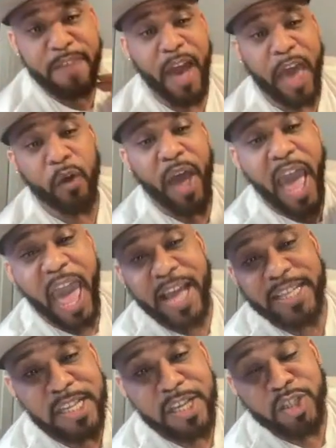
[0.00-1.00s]
if I don't
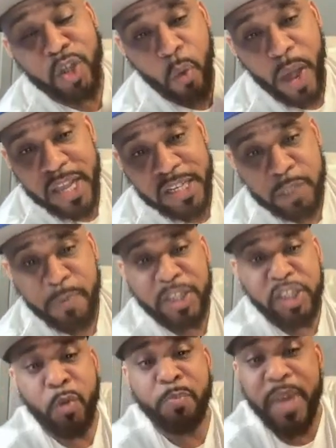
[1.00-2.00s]
ask these questions,
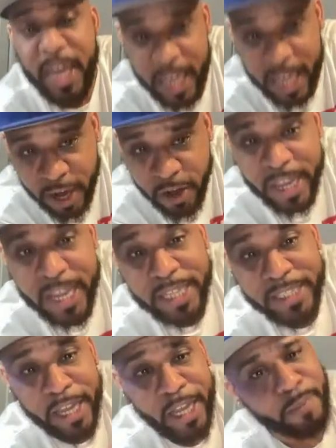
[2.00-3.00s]
especially you being here.
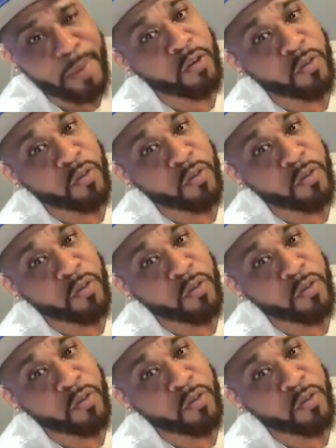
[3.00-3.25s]
They're gonna be a